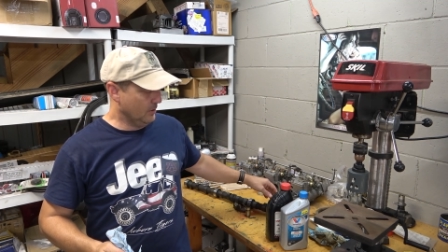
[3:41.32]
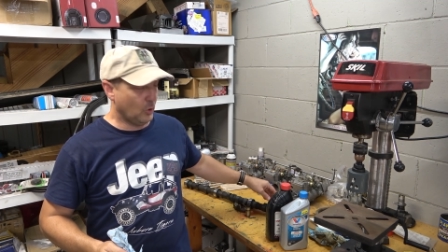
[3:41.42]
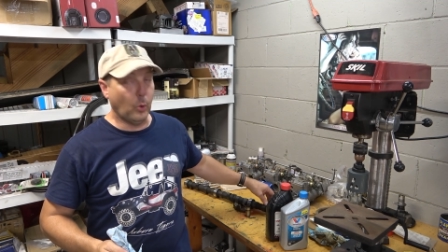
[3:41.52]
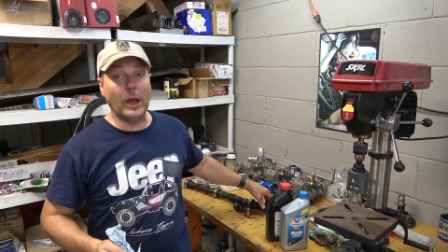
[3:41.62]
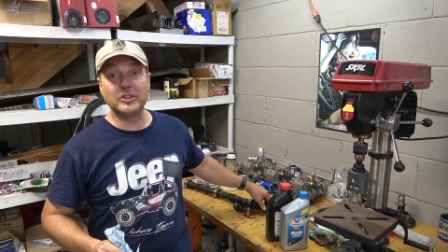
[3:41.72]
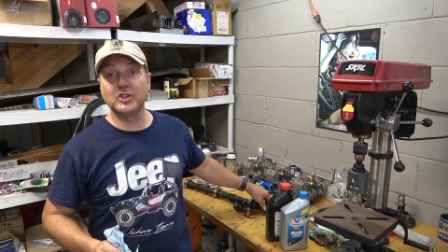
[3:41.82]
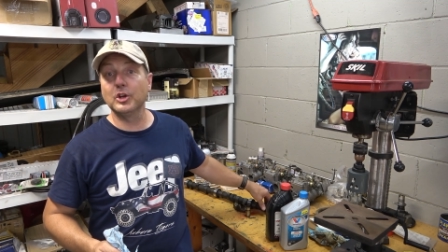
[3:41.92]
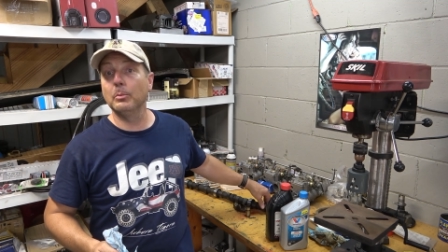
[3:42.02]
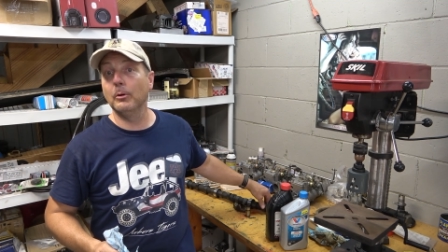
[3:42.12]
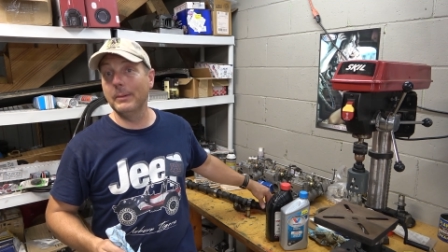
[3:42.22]

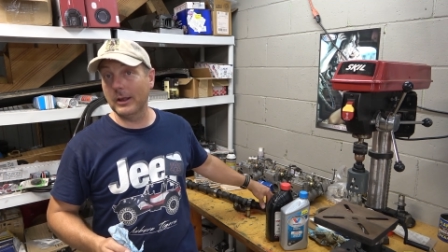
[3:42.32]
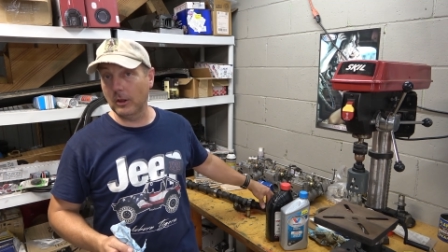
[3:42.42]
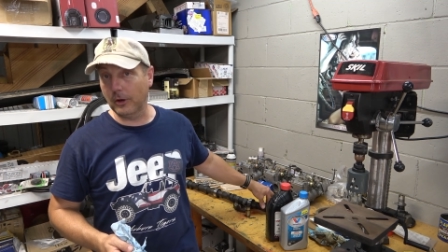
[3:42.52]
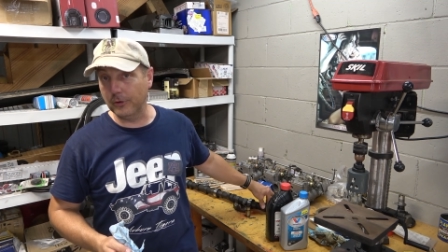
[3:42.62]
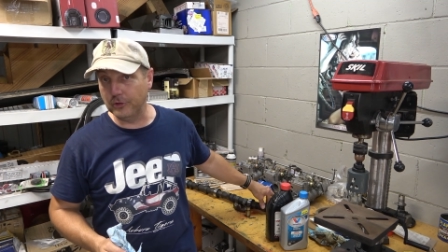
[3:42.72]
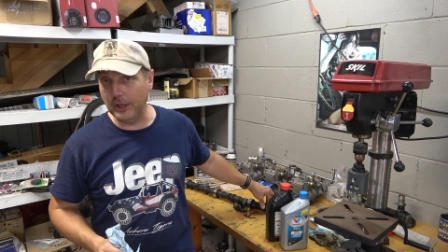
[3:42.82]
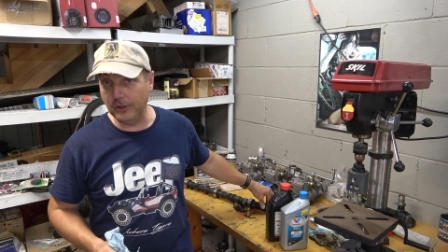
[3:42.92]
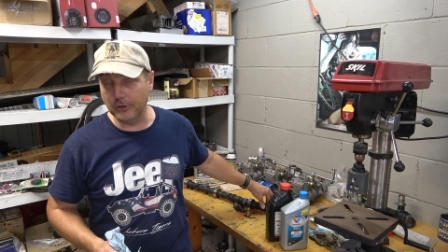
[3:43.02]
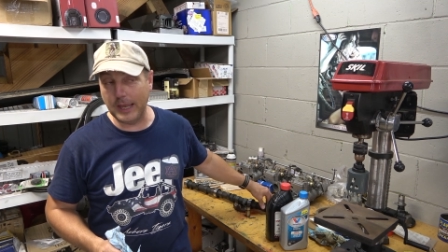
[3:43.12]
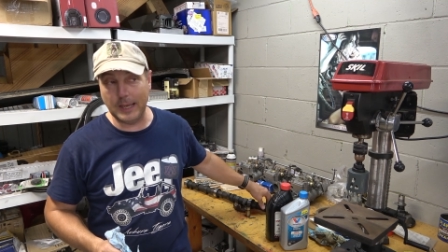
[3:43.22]
questionable metallurgy
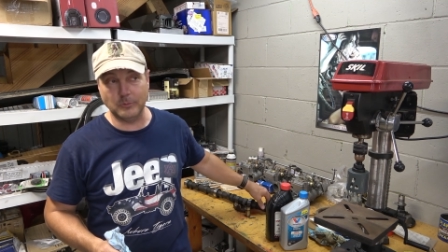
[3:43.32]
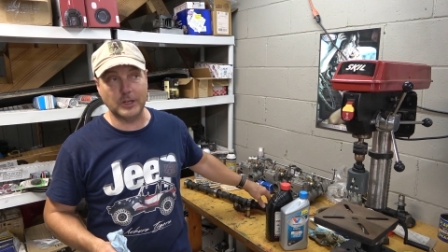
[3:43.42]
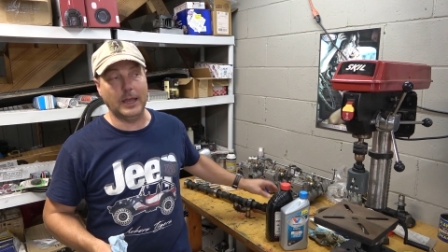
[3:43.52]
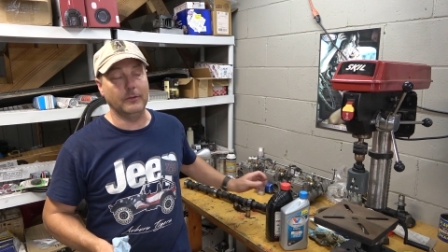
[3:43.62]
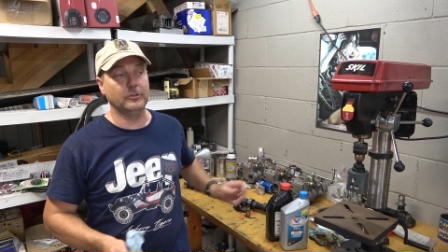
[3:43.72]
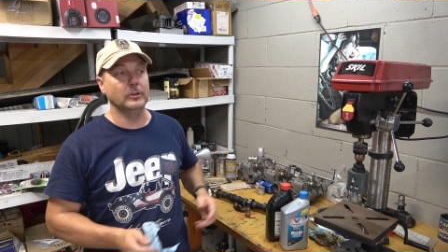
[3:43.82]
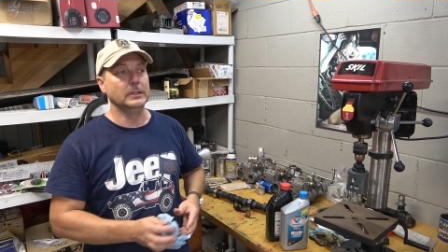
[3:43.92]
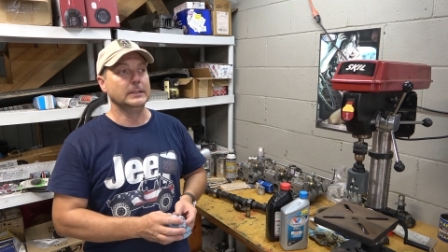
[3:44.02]
in your camshafts.